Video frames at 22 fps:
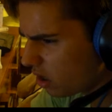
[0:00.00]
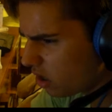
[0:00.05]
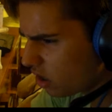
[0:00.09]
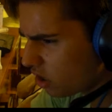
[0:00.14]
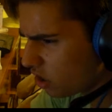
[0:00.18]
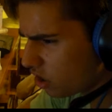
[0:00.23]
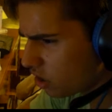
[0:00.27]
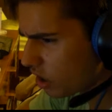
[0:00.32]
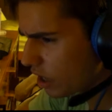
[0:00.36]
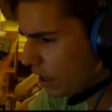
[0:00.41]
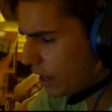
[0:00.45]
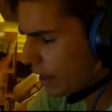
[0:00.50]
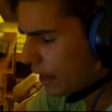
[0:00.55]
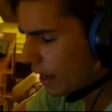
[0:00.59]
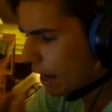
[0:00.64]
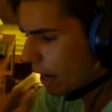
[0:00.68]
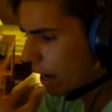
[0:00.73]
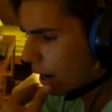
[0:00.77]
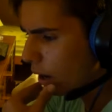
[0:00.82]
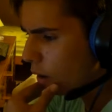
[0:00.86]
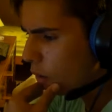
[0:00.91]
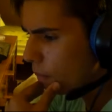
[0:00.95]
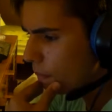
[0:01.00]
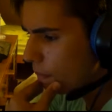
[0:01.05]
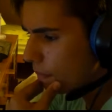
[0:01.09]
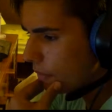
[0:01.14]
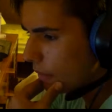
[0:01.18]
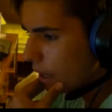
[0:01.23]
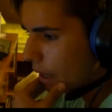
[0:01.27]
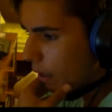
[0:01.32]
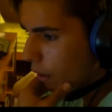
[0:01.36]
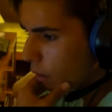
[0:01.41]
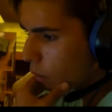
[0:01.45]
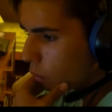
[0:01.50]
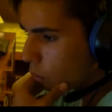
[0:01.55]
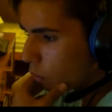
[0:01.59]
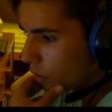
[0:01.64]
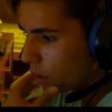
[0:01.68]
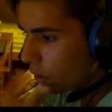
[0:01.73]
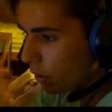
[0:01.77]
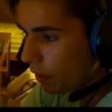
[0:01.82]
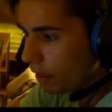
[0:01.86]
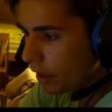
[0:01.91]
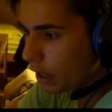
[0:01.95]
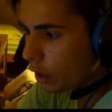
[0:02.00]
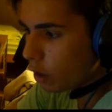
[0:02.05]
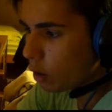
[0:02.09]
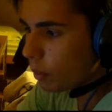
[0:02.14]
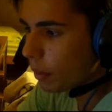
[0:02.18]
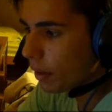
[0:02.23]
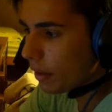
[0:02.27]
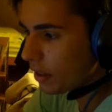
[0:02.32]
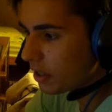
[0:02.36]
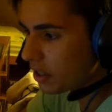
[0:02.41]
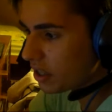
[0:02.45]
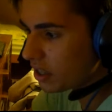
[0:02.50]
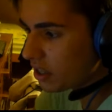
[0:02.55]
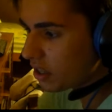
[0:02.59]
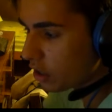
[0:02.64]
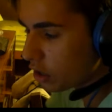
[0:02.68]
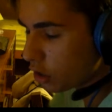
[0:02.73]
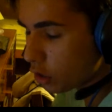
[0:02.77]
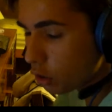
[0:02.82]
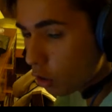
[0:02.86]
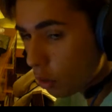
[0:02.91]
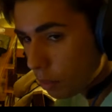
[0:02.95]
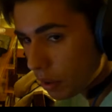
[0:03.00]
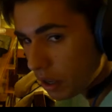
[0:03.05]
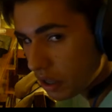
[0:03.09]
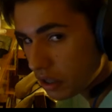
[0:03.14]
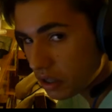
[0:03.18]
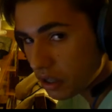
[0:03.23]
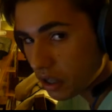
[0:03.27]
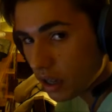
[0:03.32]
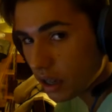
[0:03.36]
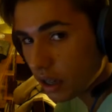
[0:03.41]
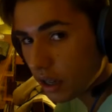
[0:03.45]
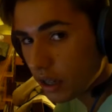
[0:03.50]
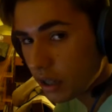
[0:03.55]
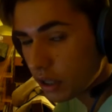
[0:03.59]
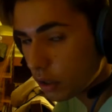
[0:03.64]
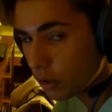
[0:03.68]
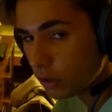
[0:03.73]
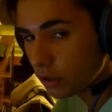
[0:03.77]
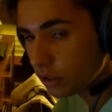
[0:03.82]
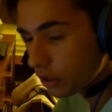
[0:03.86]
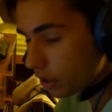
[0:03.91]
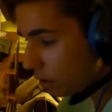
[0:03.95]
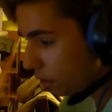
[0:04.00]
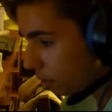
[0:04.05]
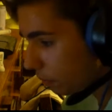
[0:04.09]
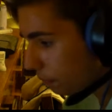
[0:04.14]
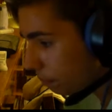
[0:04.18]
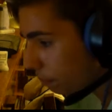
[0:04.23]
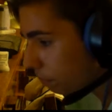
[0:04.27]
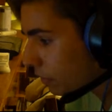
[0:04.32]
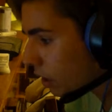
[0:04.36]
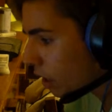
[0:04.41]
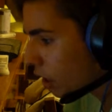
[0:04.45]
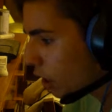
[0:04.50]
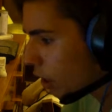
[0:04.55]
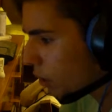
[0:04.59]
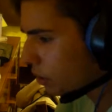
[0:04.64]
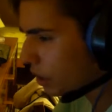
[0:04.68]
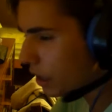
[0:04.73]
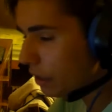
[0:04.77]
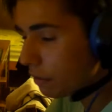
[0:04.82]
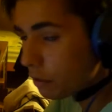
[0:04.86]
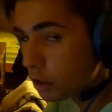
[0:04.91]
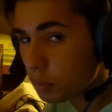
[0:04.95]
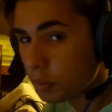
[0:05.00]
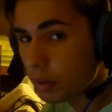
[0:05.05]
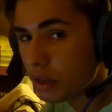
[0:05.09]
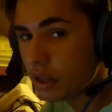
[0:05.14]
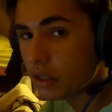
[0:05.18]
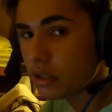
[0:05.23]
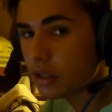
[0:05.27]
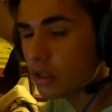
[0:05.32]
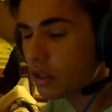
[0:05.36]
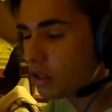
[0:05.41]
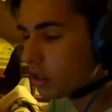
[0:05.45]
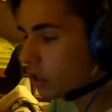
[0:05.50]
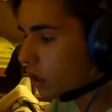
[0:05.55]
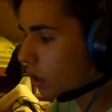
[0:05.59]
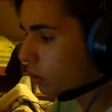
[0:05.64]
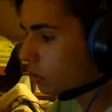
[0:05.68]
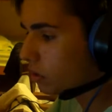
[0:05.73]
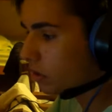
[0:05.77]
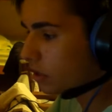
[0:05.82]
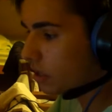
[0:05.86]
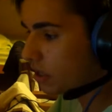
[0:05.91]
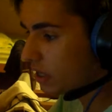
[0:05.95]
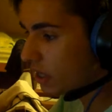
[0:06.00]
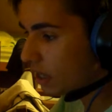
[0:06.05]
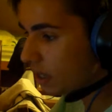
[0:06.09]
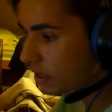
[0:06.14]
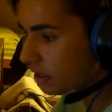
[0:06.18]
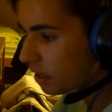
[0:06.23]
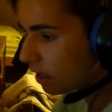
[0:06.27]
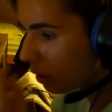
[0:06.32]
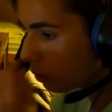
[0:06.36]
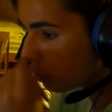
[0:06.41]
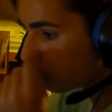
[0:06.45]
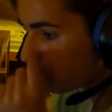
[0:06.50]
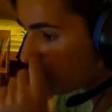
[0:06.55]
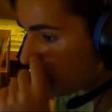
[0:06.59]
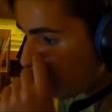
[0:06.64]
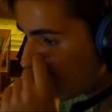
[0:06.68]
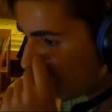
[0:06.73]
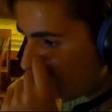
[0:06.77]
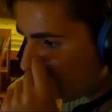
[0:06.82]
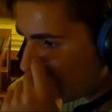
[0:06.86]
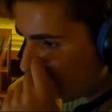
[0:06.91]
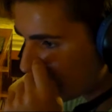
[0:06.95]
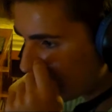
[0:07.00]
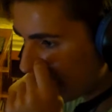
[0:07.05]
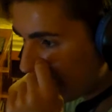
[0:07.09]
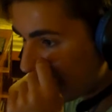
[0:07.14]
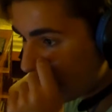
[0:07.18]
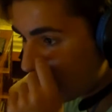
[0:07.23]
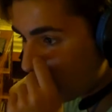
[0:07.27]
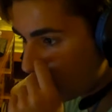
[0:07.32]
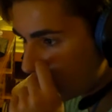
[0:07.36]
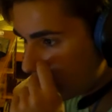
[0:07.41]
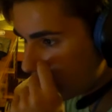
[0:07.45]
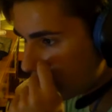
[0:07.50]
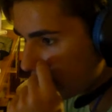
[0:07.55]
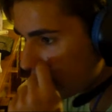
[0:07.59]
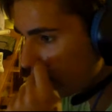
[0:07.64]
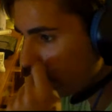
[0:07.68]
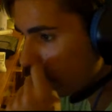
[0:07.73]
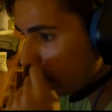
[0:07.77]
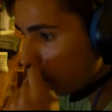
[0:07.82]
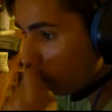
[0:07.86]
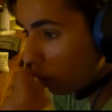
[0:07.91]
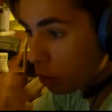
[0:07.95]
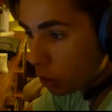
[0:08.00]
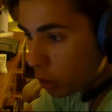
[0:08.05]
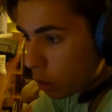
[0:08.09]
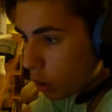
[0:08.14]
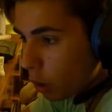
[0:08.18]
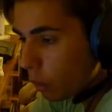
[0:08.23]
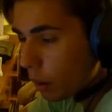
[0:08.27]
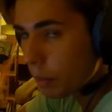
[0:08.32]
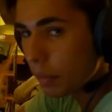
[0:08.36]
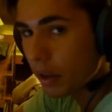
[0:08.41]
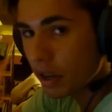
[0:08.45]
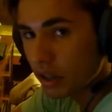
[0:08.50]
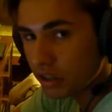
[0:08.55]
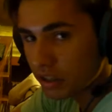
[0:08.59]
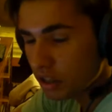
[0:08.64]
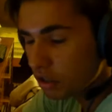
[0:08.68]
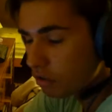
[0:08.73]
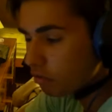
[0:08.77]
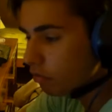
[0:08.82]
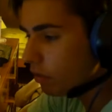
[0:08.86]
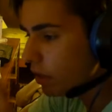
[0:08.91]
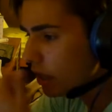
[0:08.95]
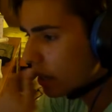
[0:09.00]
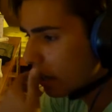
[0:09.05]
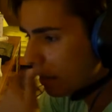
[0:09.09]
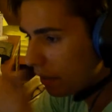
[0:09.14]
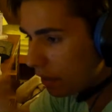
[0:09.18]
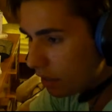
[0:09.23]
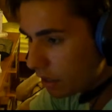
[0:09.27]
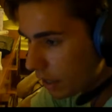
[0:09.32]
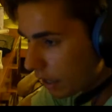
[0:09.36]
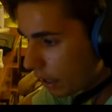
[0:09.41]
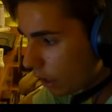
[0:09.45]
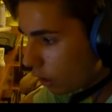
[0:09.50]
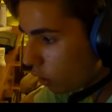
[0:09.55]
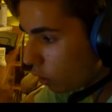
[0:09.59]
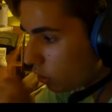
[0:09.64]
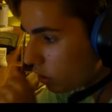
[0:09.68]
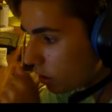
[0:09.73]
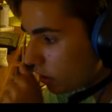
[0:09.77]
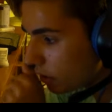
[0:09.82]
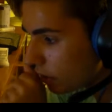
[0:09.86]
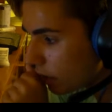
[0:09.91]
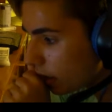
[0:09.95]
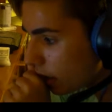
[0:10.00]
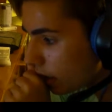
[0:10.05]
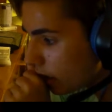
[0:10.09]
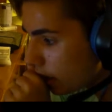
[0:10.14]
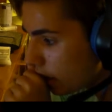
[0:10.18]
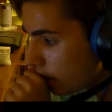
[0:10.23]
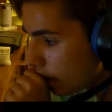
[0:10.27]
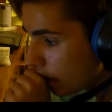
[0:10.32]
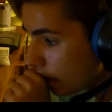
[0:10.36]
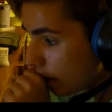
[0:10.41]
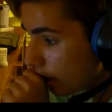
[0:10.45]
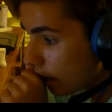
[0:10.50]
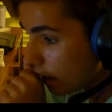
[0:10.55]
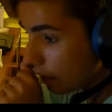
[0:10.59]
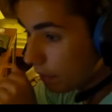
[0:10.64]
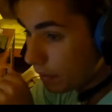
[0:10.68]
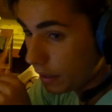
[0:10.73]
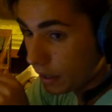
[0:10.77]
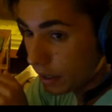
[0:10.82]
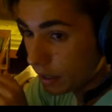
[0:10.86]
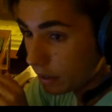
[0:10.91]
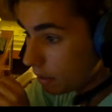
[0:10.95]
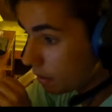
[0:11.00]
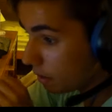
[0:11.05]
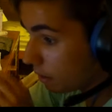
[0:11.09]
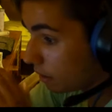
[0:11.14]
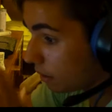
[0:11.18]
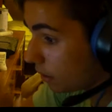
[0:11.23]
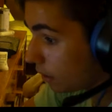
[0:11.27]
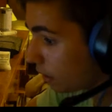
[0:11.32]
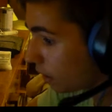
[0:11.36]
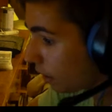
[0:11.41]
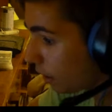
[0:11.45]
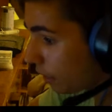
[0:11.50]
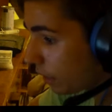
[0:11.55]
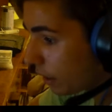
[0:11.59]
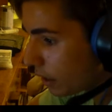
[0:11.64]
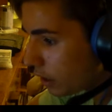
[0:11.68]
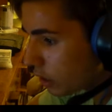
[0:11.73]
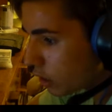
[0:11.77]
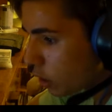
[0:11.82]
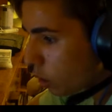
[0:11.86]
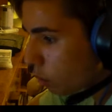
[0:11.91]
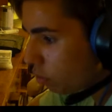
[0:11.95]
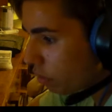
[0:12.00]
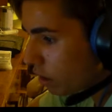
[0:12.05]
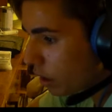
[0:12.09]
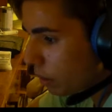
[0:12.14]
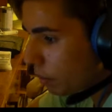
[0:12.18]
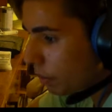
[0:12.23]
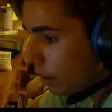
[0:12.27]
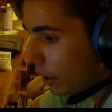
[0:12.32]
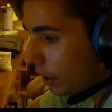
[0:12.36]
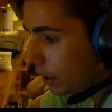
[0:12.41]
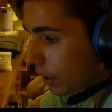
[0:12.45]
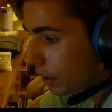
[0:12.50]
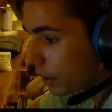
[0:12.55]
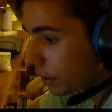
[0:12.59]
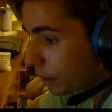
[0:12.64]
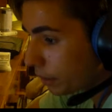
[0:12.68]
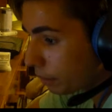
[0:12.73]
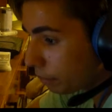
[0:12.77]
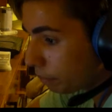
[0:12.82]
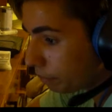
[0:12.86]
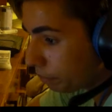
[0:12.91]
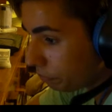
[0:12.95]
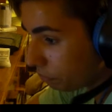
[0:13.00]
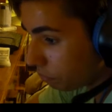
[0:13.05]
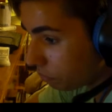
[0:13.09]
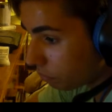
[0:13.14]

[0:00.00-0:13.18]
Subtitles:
check it out. Now the only thing I know about this is that you're a pizza guy, you know, who delivers pizzas, and you go to this last house and you get locked in there. Well, you go in because it's raining, and then you get locked in there, and then things go pretty bad. And